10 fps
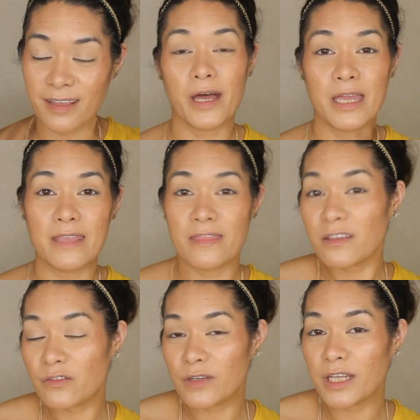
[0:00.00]
but in
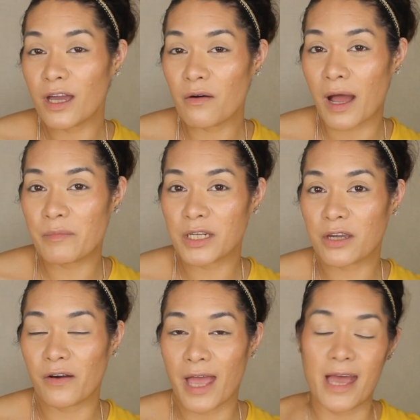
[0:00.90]
this video I'm going to
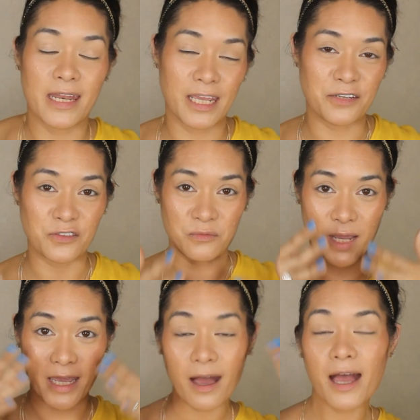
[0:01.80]
go ahead and do
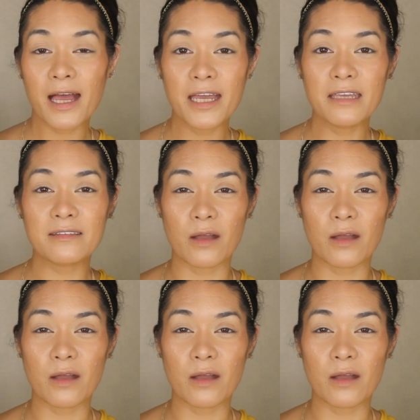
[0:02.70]
my eyes.